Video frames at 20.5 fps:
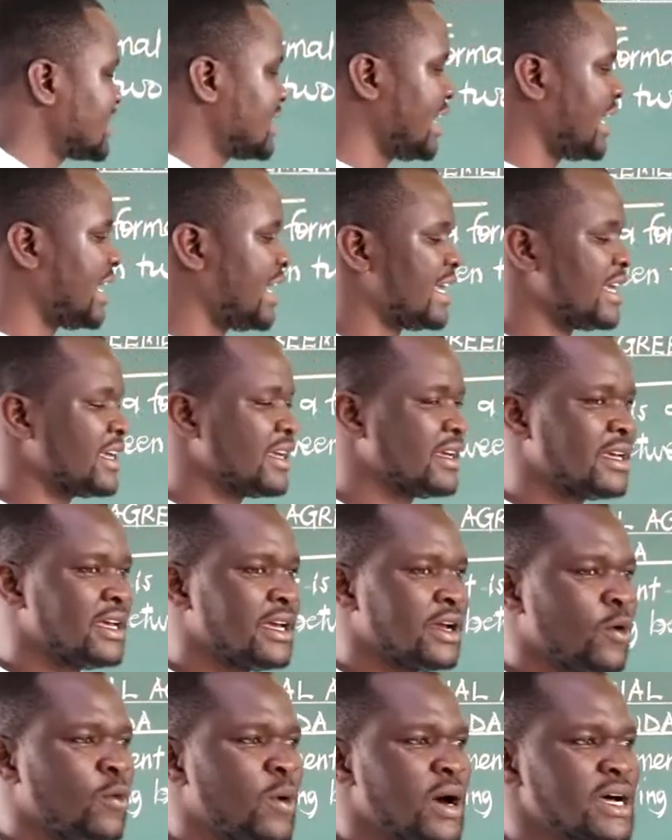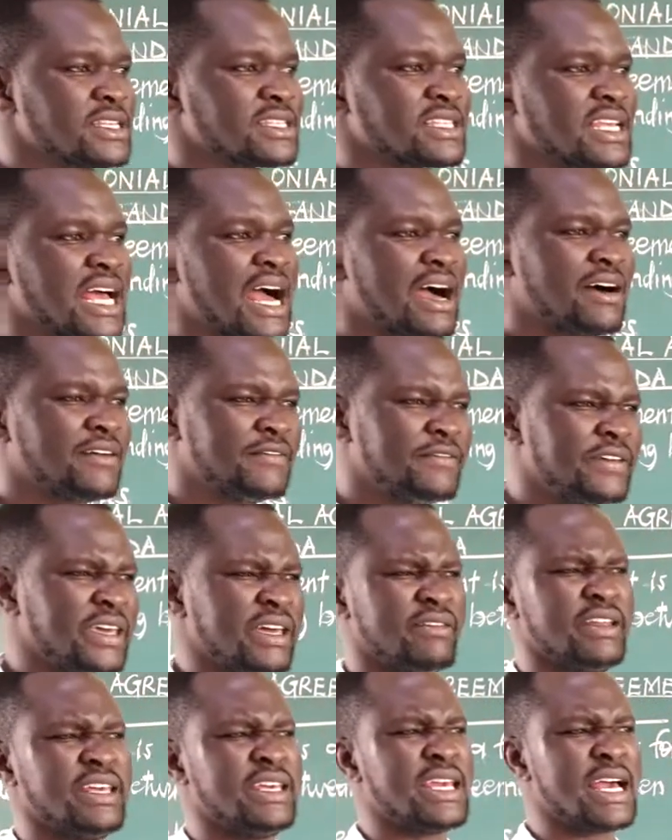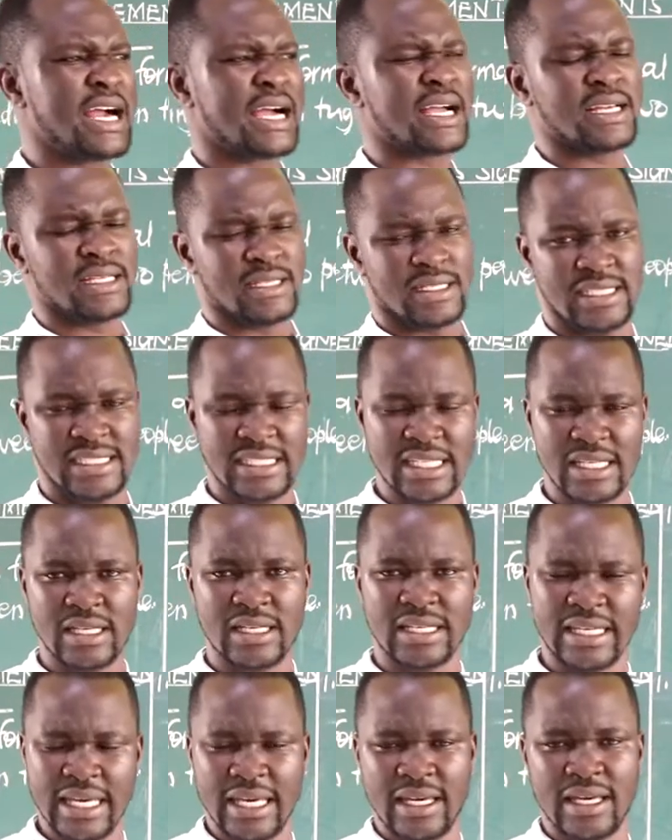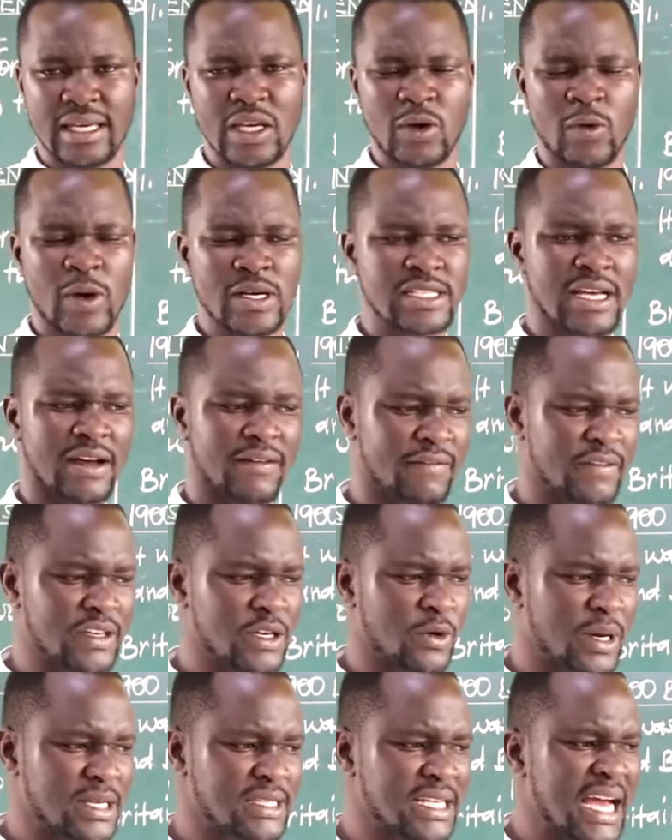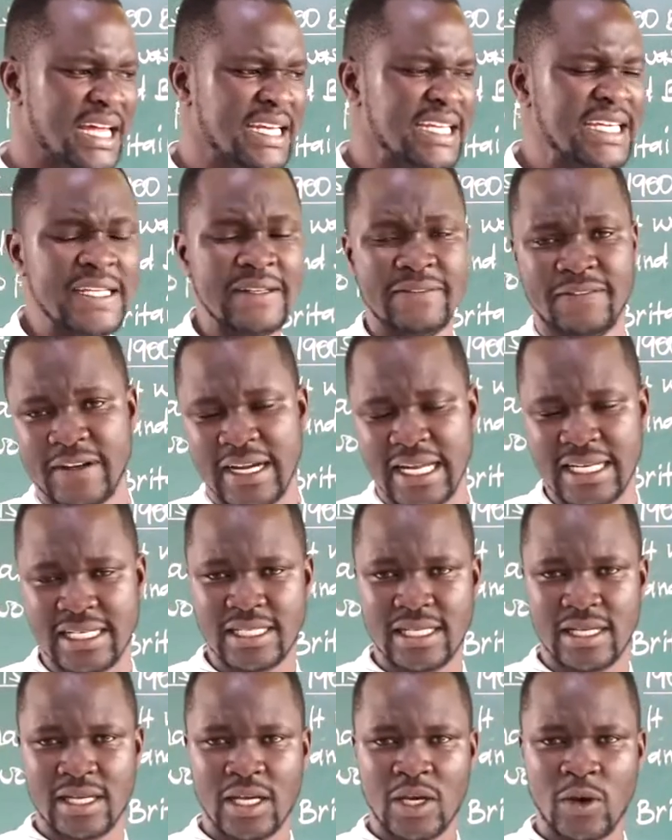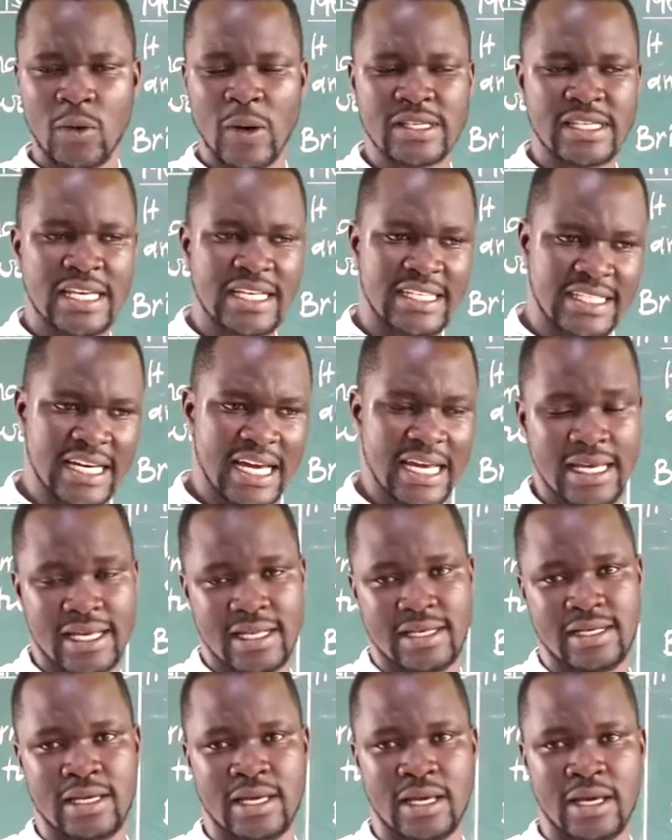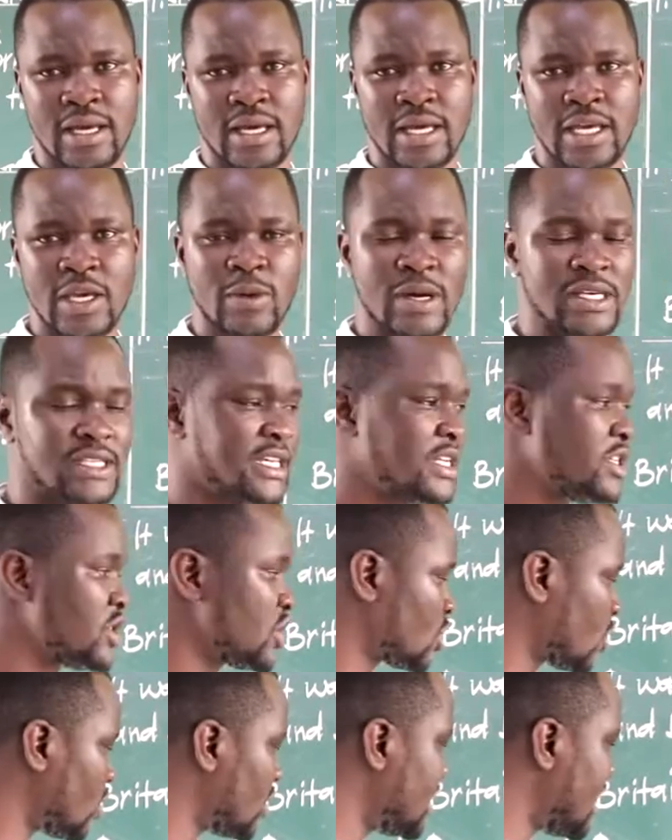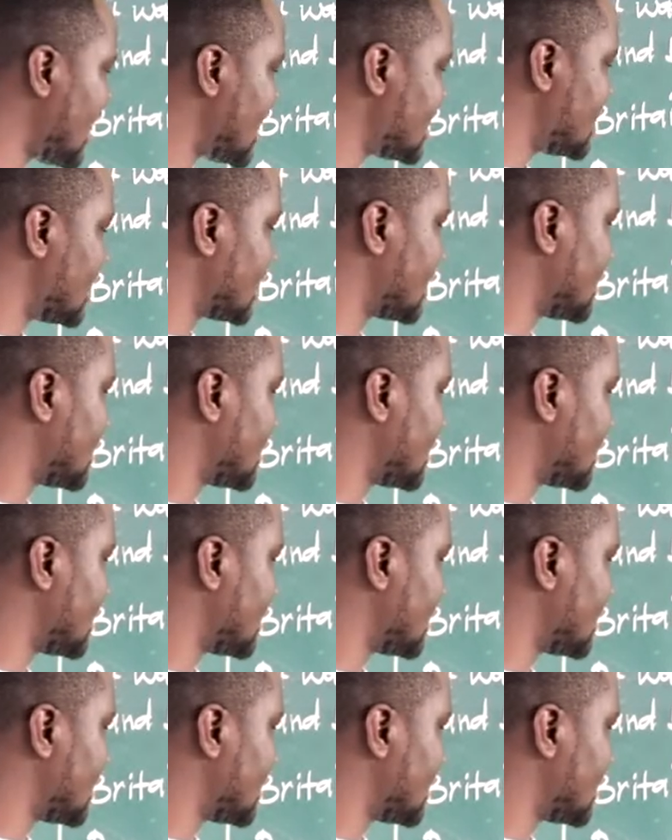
king was a very young king. He was an infant. He was a child. He was installed as a